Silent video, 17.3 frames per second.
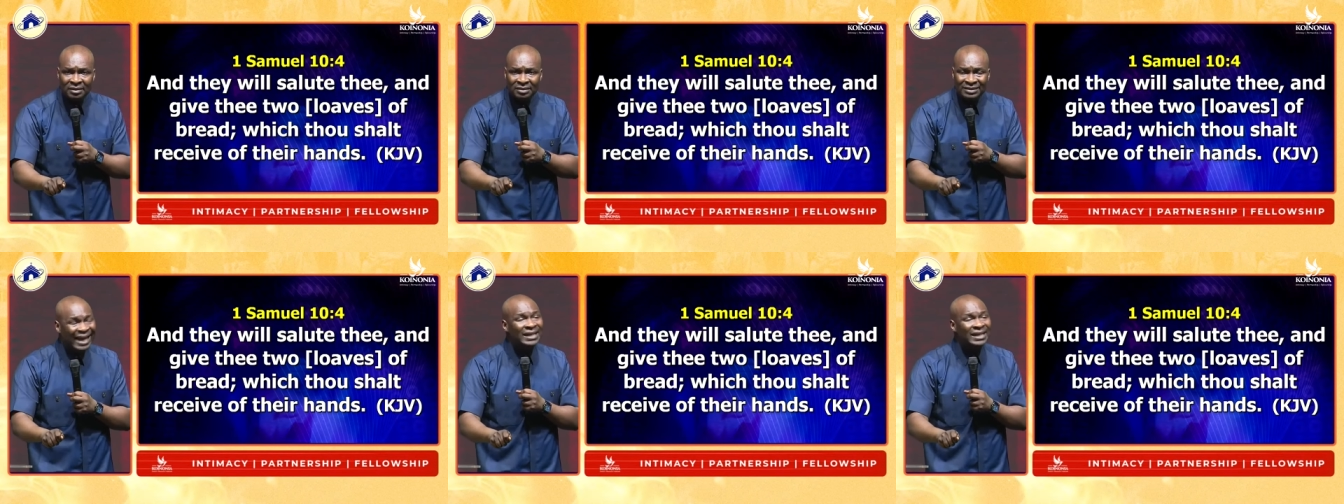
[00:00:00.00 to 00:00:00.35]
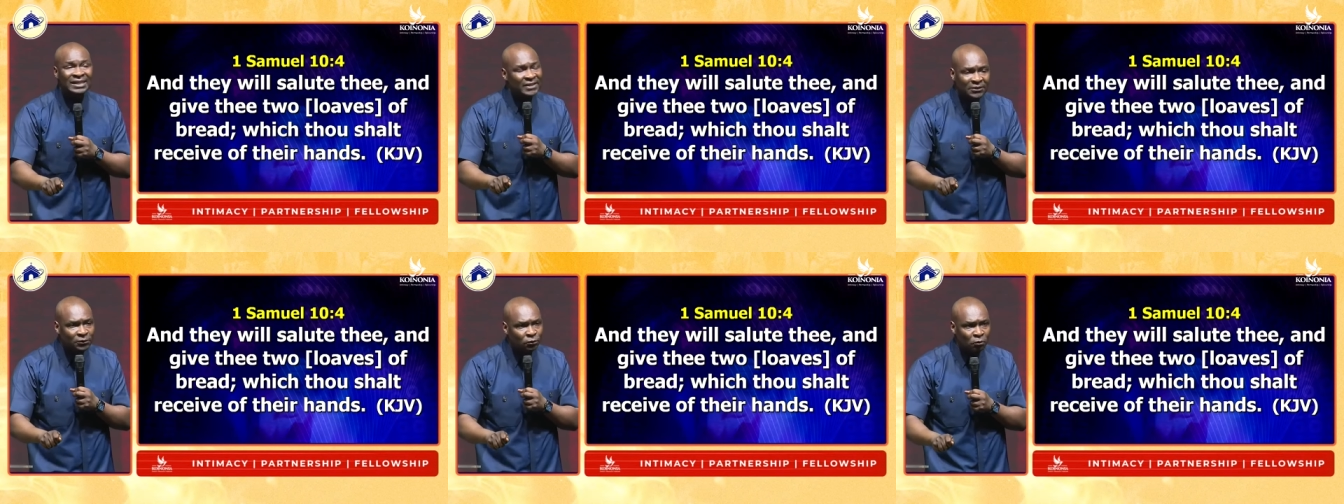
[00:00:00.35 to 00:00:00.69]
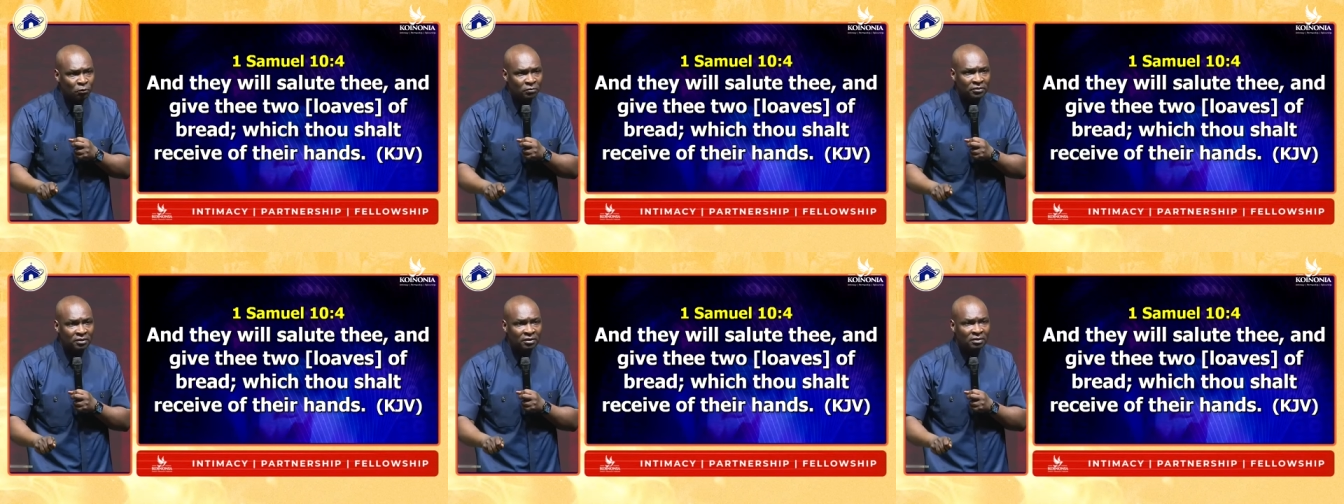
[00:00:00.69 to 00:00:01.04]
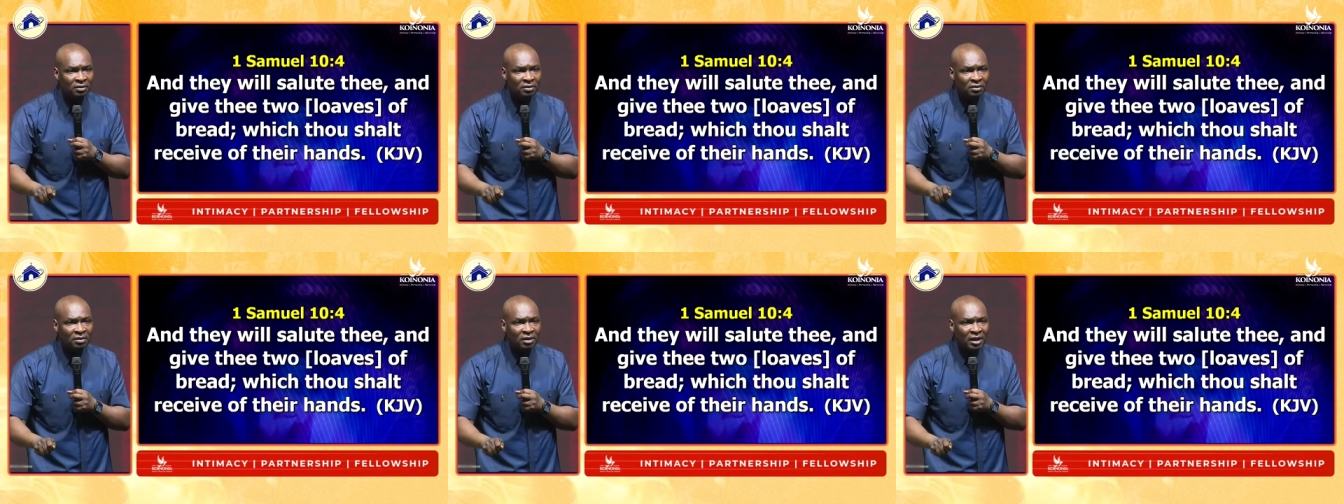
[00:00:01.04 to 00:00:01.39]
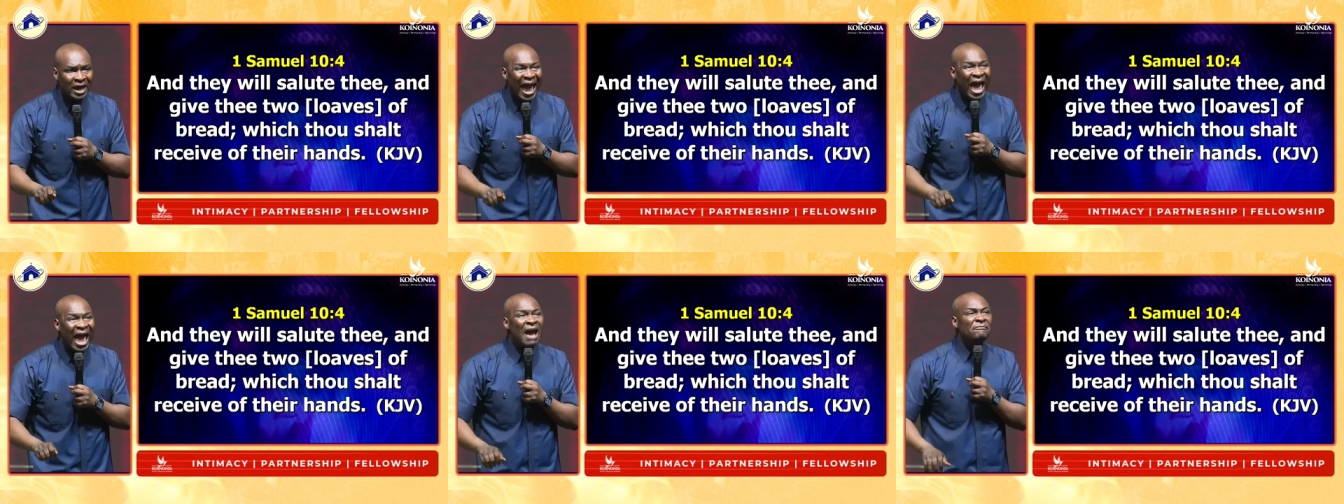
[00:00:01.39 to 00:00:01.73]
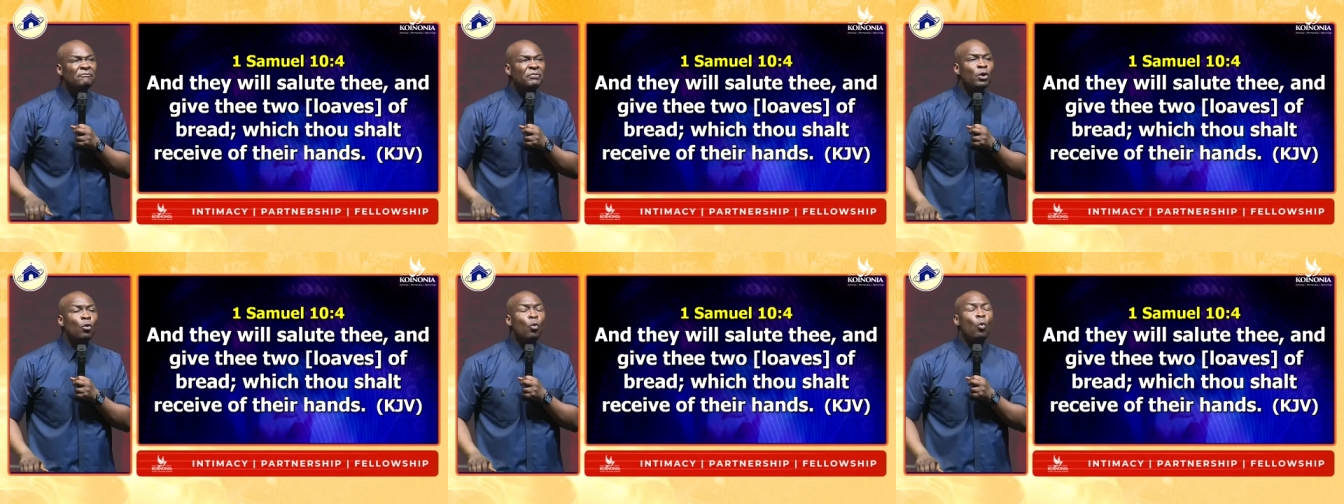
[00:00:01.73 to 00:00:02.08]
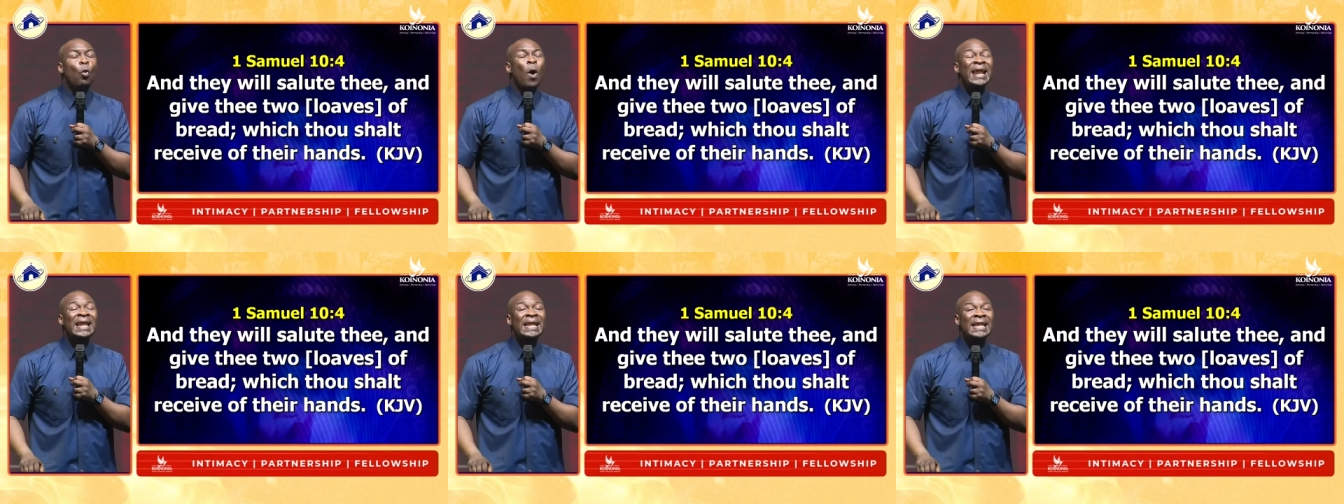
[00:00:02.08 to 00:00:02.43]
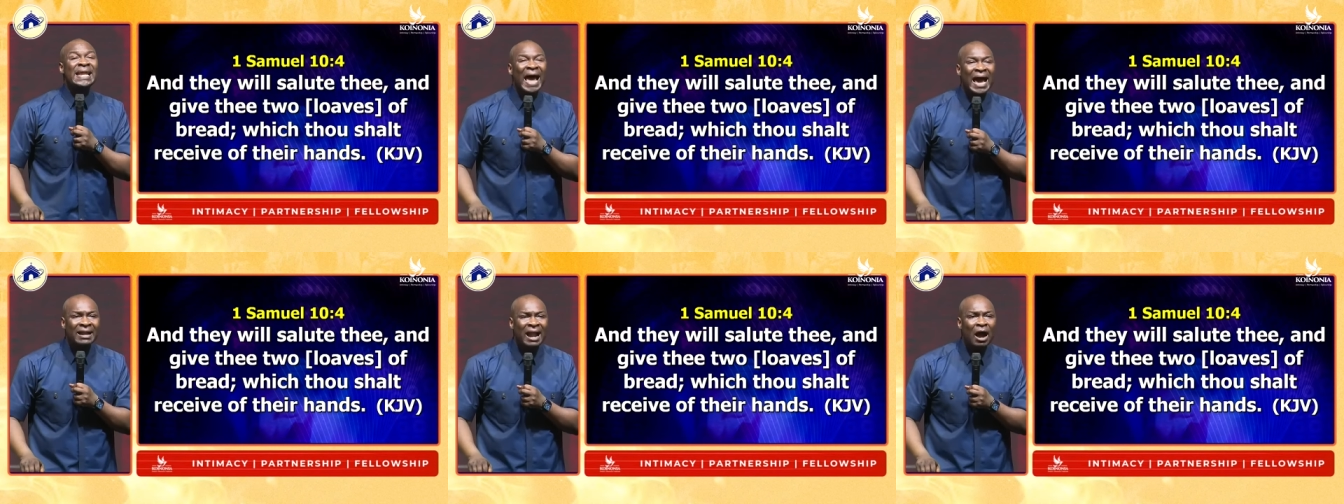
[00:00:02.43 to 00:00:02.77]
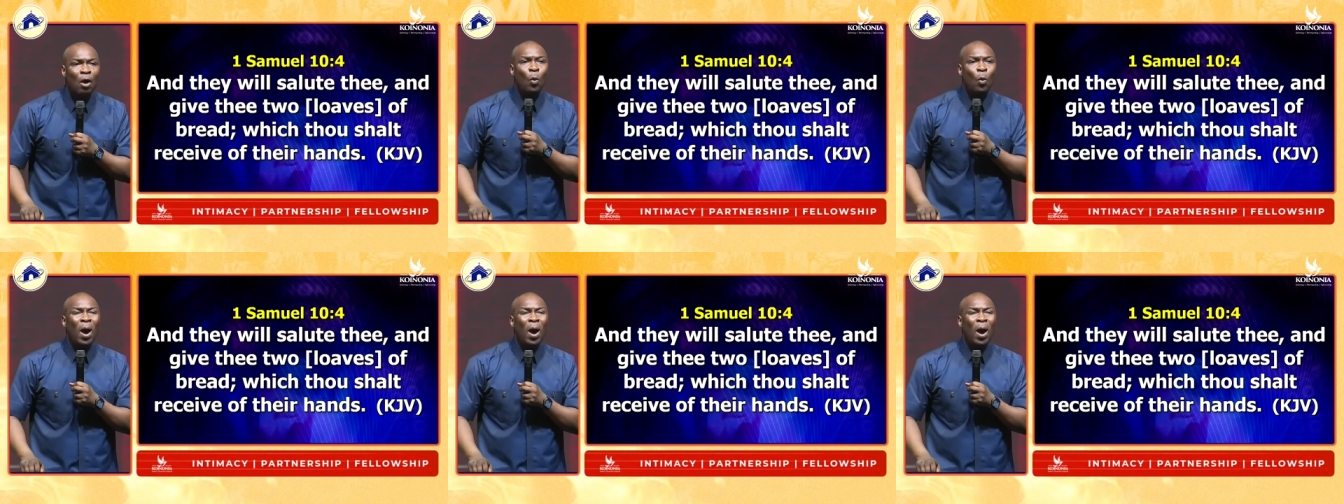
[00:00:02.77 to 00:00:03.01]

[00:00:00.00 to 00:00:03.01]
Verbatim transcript: That is the truth. Every one naira,